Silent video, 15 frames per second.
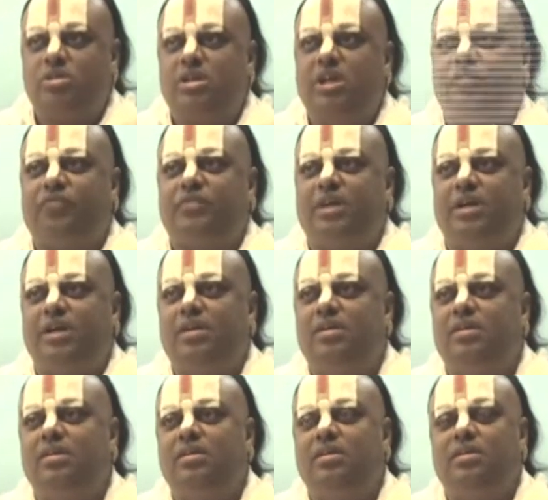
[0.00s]
the most
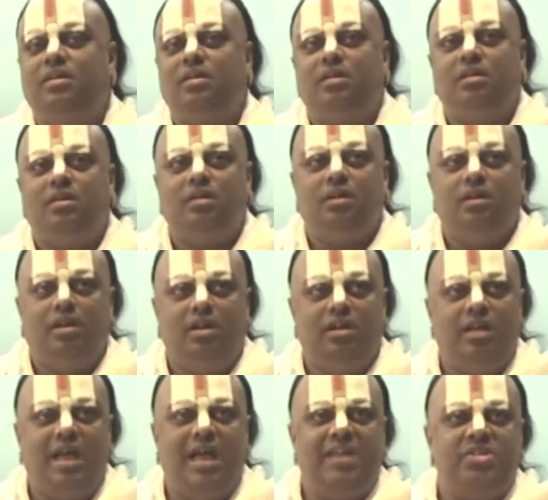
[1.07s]
gifted,
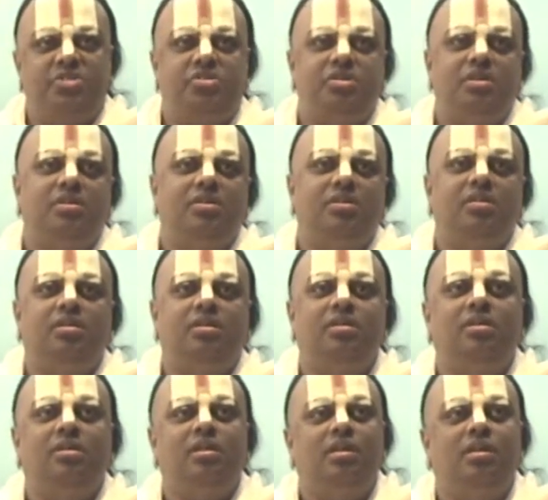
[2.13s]
enhanced,
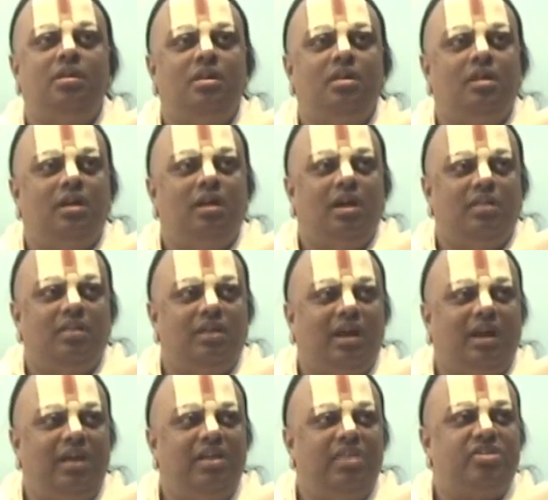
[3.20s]

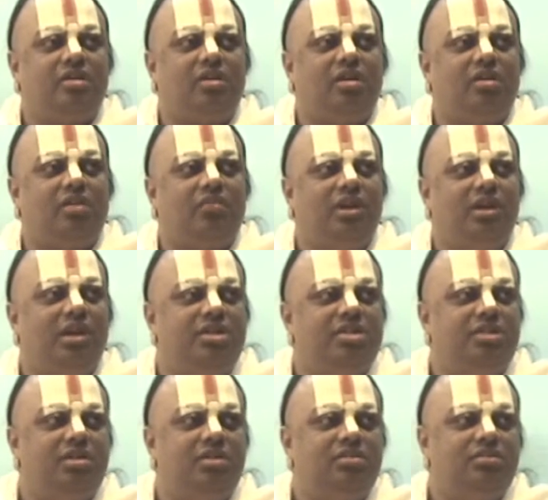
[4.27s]
and the highest order of
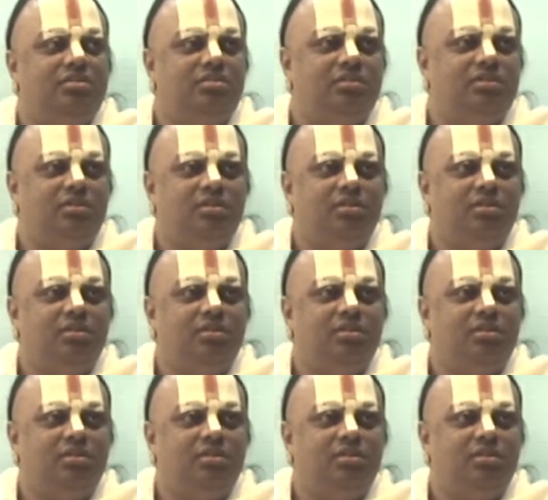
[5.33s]
creation